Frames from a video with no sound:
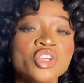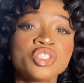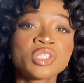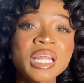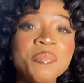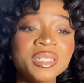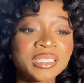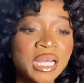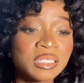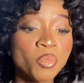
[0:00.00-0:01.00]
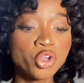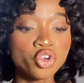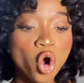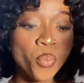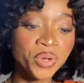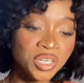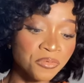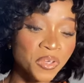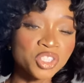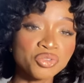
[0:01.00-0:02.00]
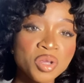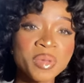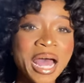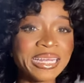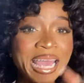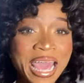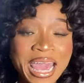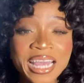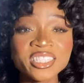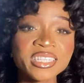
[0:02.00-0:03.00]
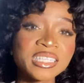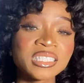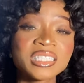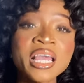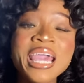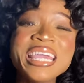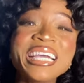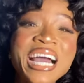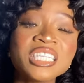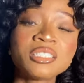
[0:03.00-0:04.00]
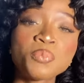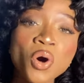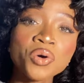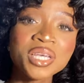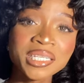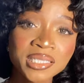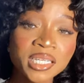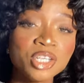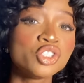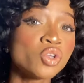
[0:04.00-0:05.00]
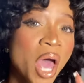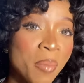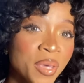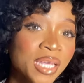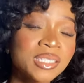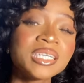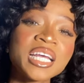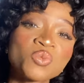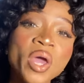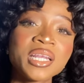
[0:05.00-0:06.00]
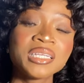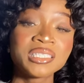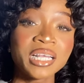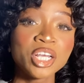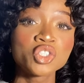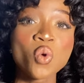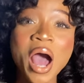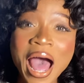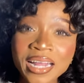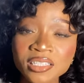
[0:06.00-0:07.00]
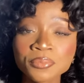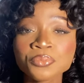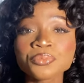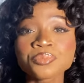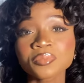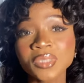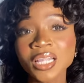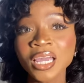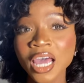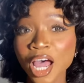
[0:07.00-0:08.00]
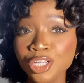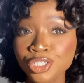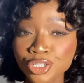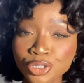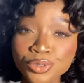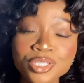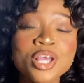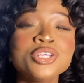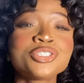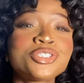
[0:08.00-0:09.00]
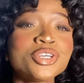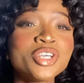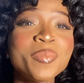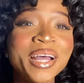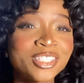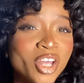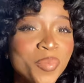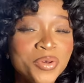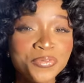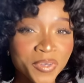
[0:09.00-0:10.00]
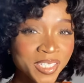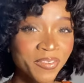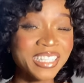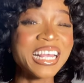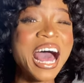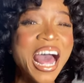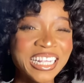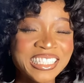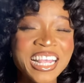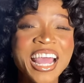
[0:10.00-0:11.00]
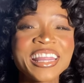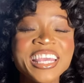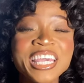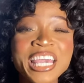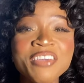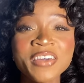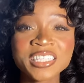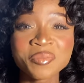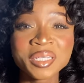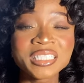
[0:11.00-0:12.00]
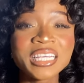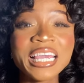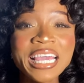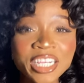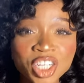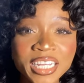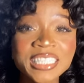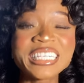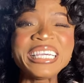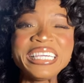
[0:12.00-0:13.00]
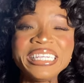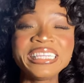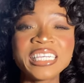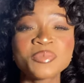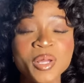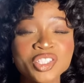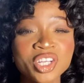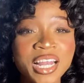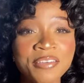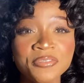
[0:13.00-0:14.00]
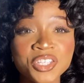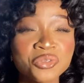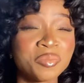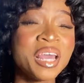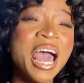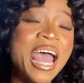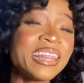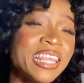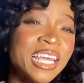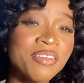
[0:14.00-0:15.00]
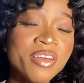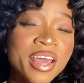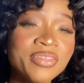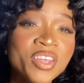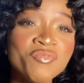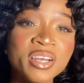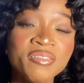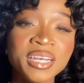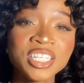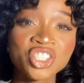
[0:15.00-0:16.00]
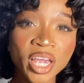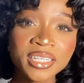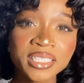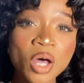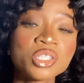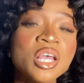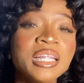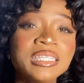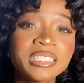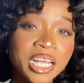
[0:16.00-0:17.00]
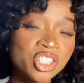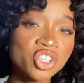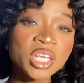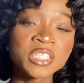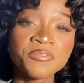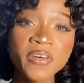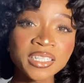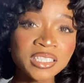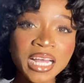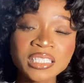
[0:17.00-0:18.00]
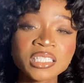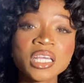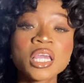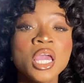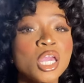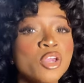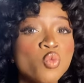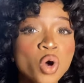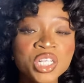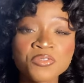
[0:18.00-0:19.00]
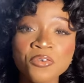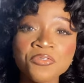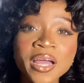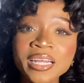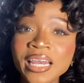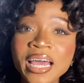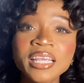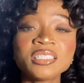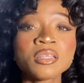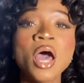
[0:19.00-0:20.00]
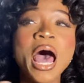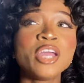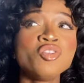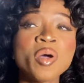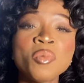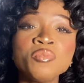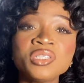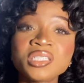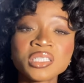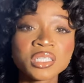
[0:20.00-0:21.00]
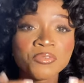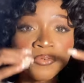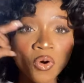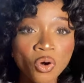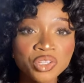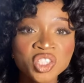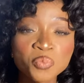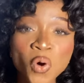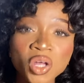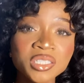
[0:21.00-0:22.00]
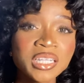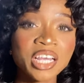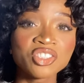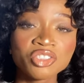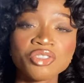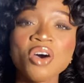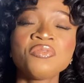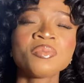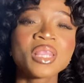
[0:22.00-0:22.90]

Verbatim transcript: So that means that the more you open the face cream and air enters it, it can spoil easily. So I'm guessing that's why they decided to add and use sodium ascorbyl phosphate as the key vitamin C ingredient in this particular face cream. I think every other thing really checks out. The texture is fantastic. It works for fine lines. I know my mom uses it for spots and stuff.